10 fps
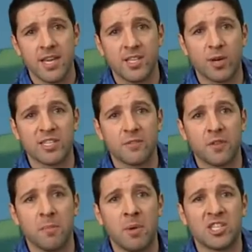He's racing
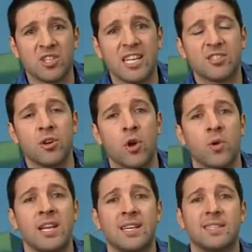for the much lesser
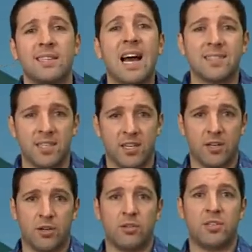known Dacia,
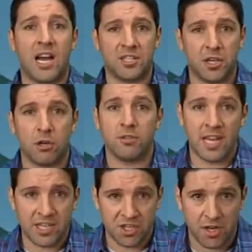or Dacia, or
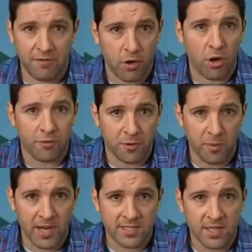Dacia, I've heard it all three
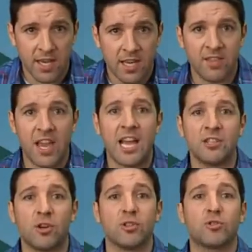ways, in the
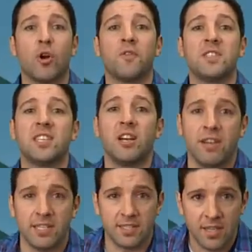Andros Trophy
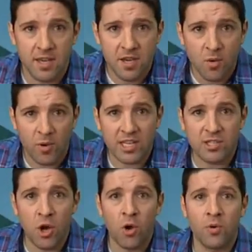Series, where he
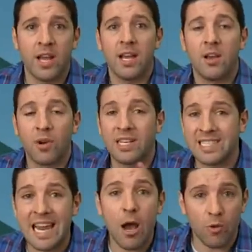has known, where he
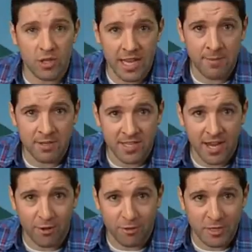has now claimed the
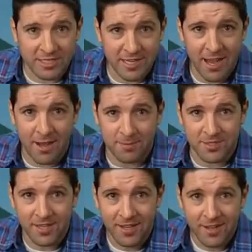title three
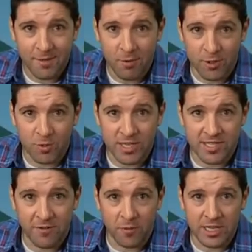times, the most
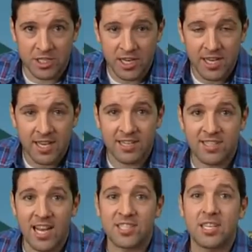recent of which in a
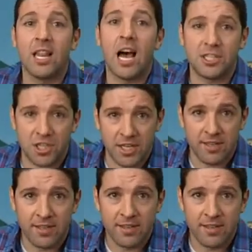Dacia Lodgy.